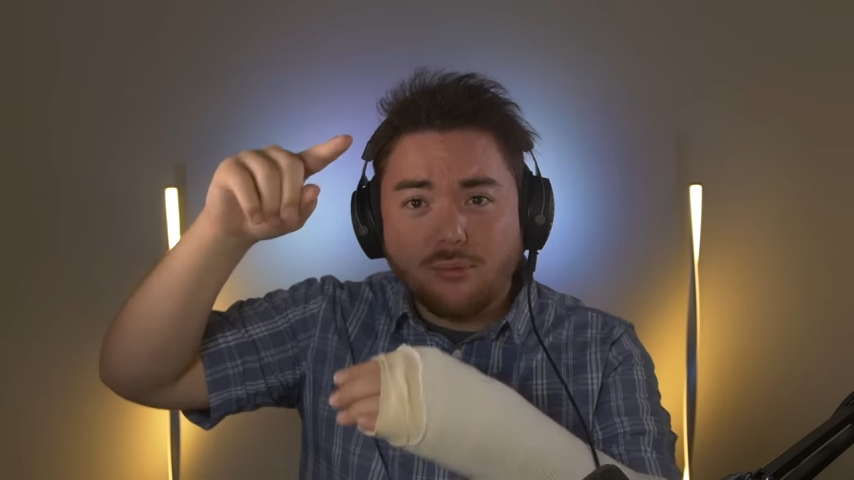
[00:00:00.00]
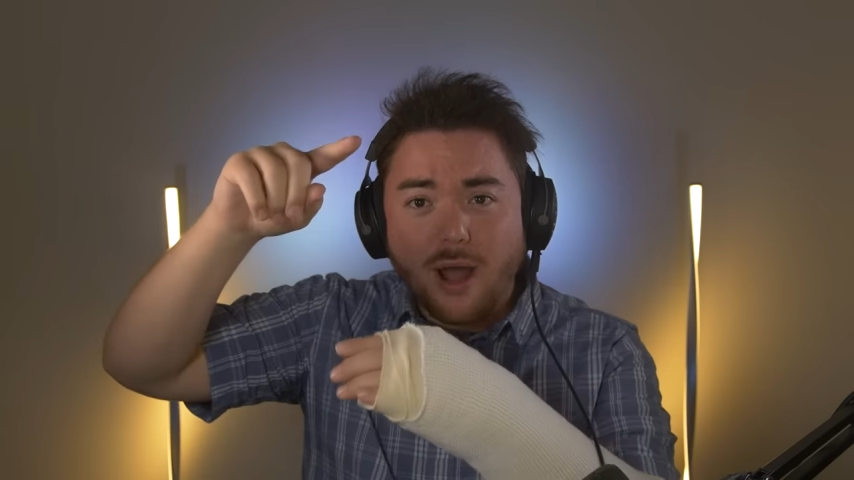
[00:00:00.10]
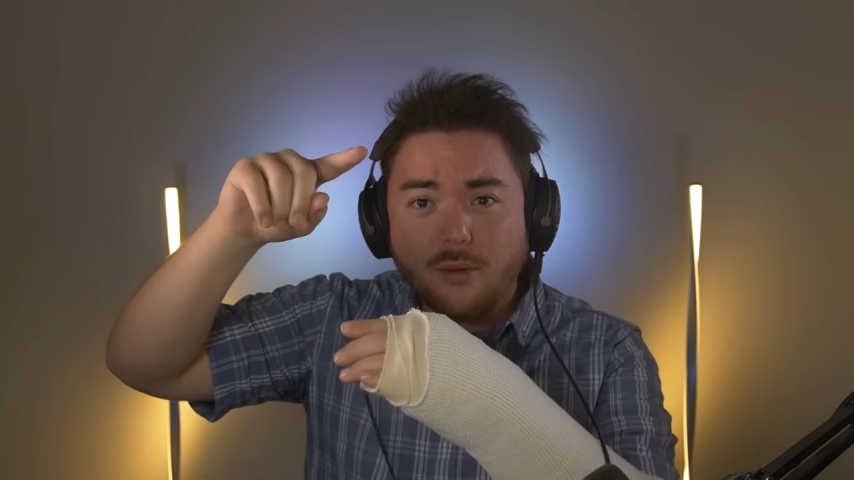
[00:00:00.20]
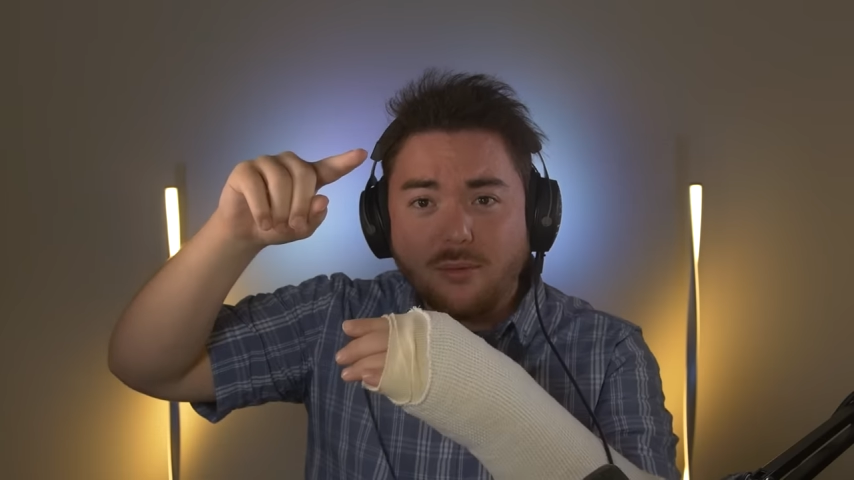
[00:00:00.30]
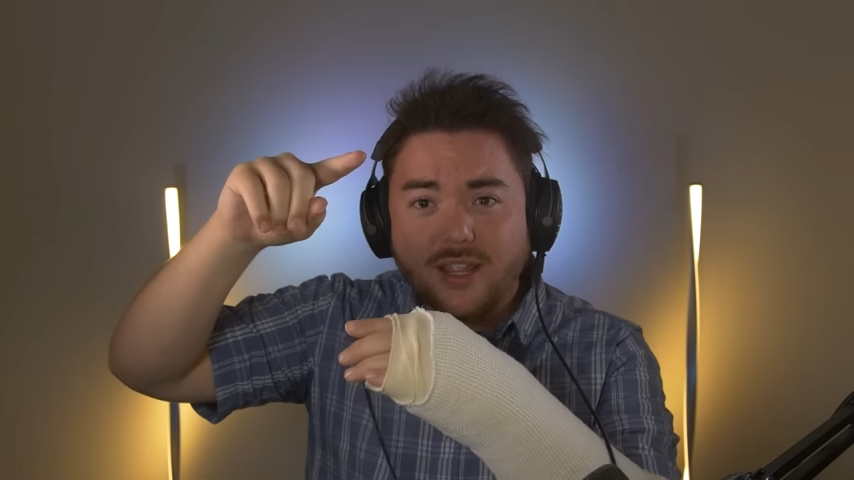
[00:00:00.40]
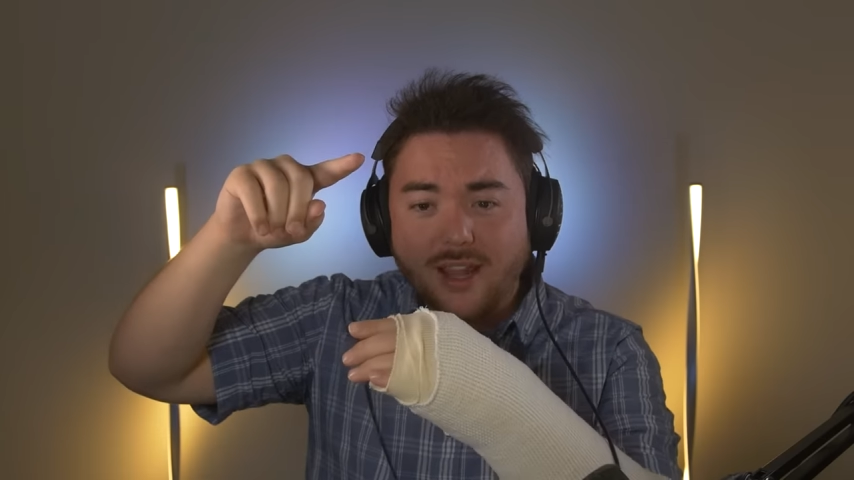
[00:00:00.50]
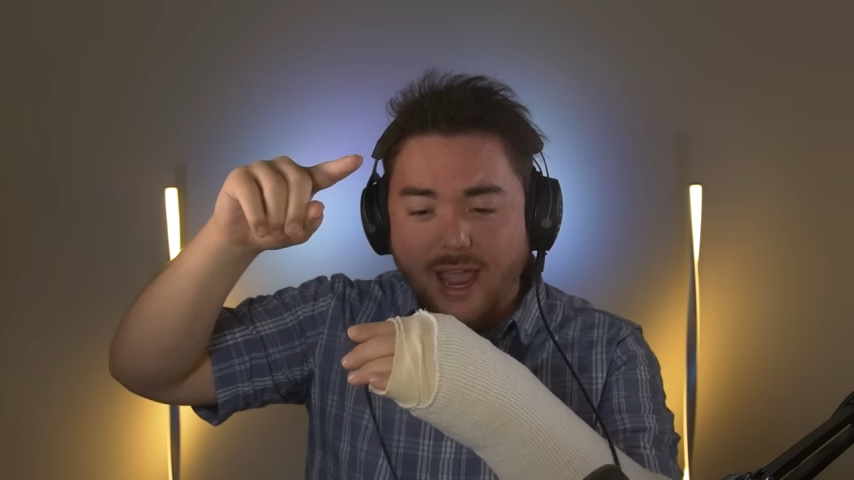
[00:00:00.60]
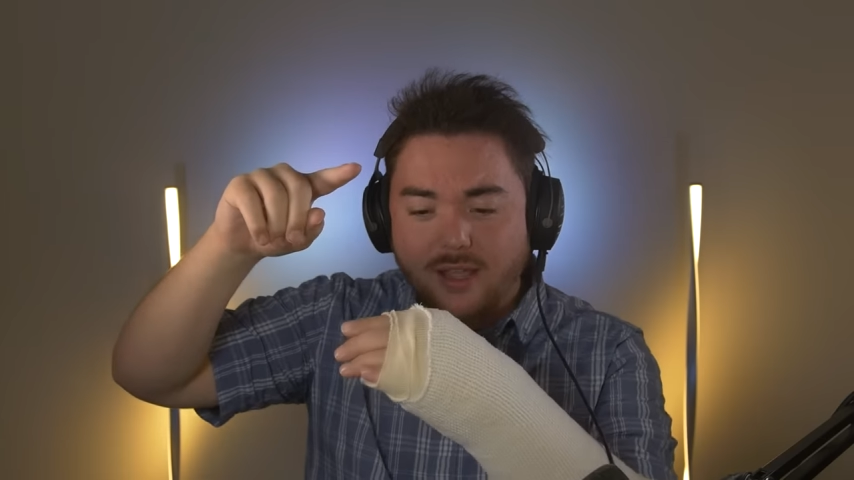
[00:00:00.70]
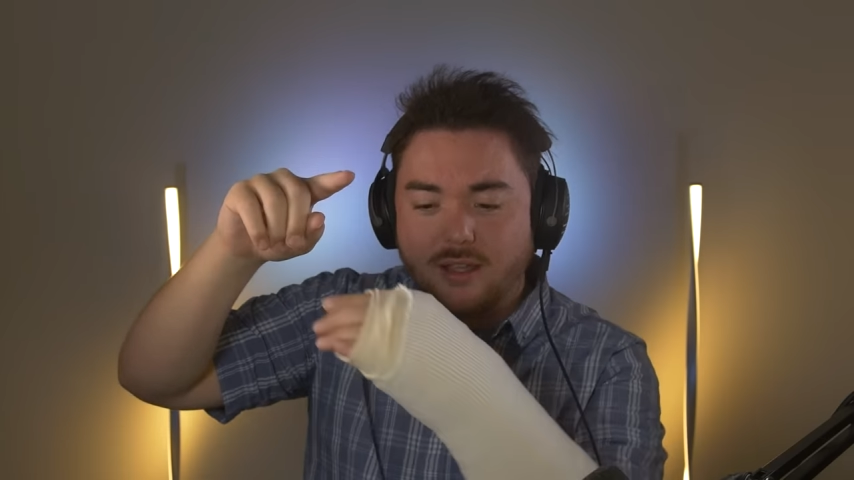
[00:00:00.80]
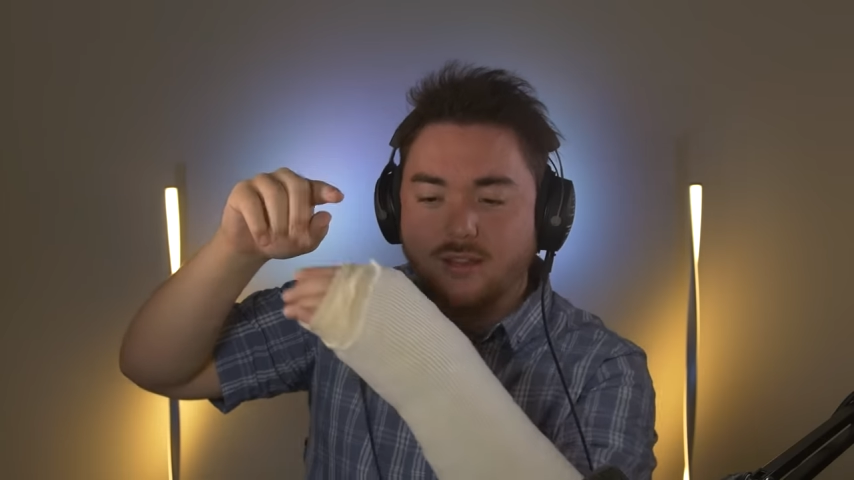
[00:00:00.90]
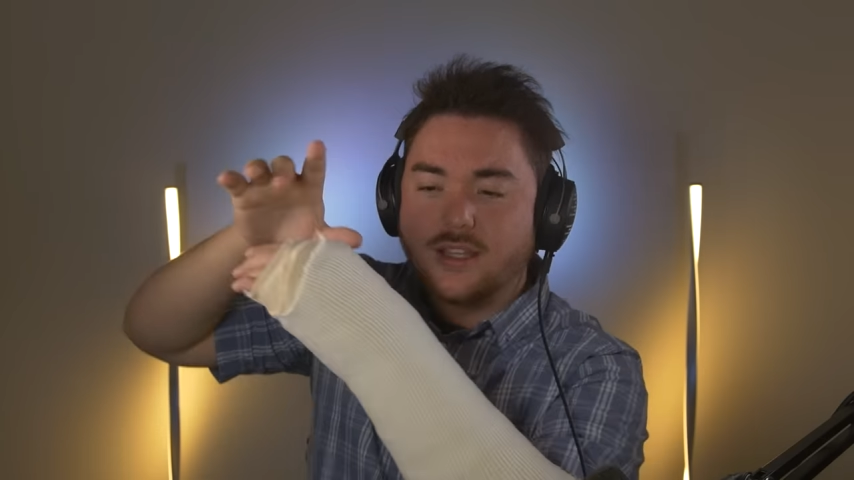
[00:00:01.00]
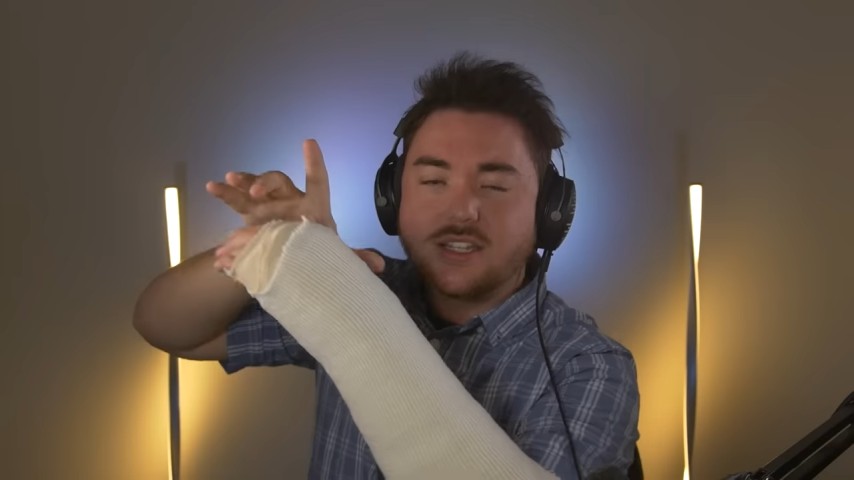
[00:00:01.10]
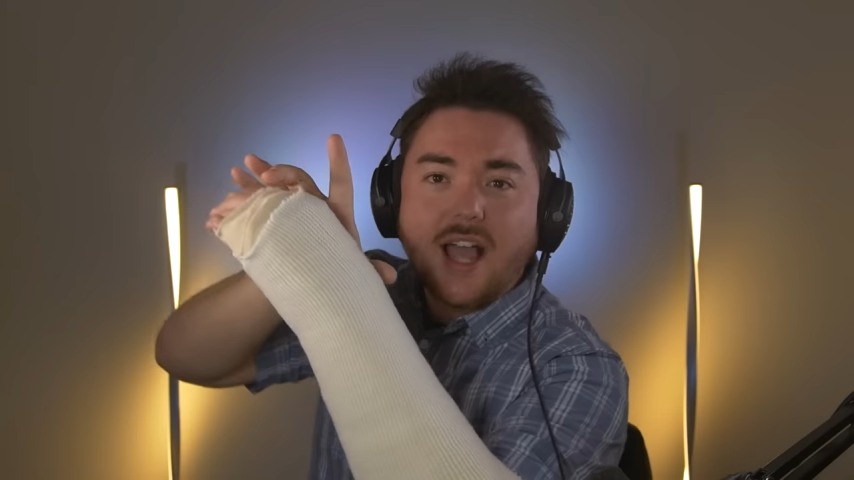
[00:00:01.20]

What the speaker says: probably like the